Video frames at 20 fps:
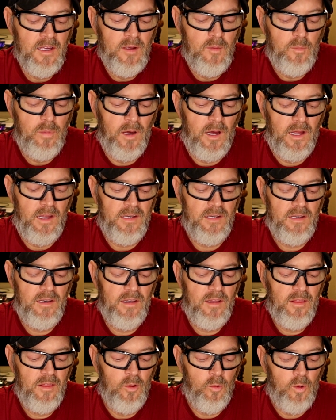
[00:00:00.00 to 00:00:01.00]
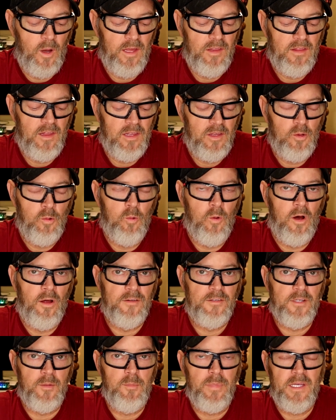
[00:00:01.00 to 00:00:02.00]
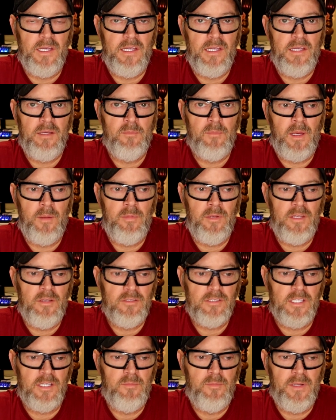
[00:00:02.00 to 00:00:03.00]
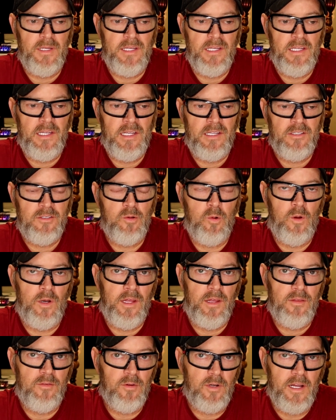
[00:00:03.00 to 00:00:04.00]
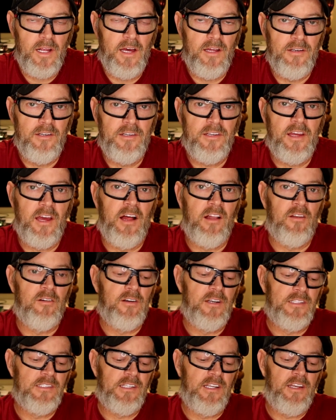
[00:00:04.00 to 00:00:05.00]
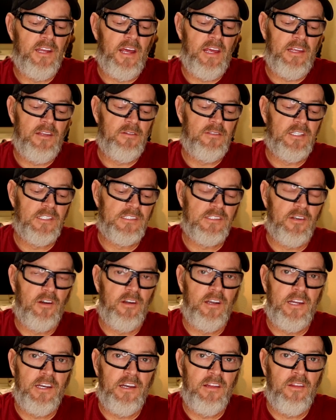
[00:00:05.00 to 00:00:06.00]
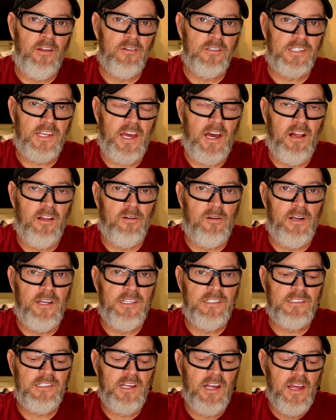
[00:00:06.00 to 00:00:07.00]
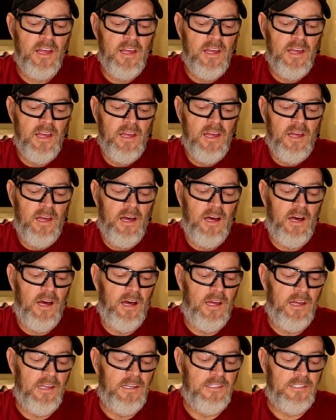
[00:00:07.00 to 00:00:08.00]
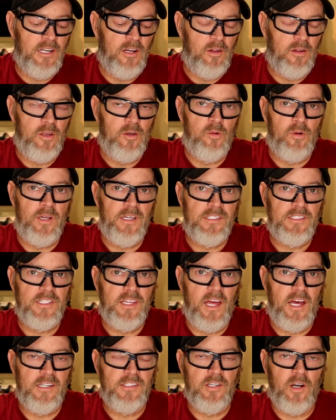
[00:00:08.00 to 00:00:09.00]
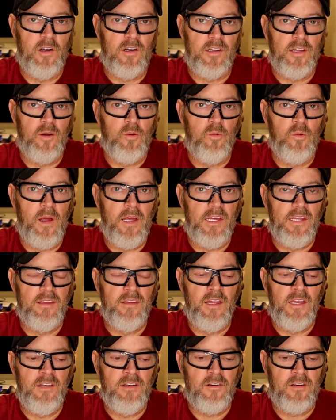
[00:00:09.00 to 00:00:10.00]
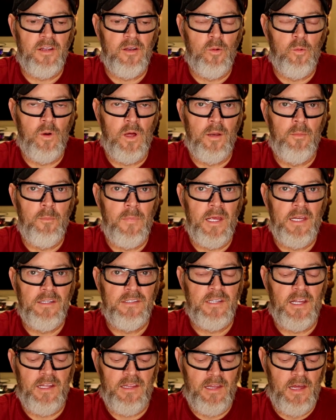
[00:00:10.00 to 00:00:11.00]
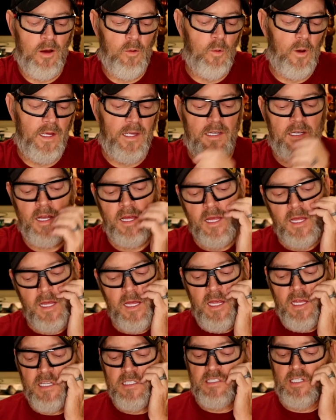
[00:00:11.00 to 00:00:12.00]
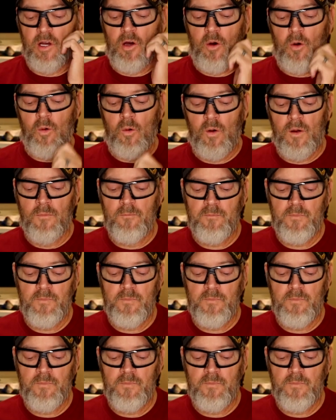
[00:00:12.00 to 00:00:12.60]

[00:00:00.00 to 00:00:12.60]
but the weight that you want to be, maybe you should be eating 2,300 calories a day. You just start eating those calories until you reach that target weight, and then you're going to want to maintain that weight. So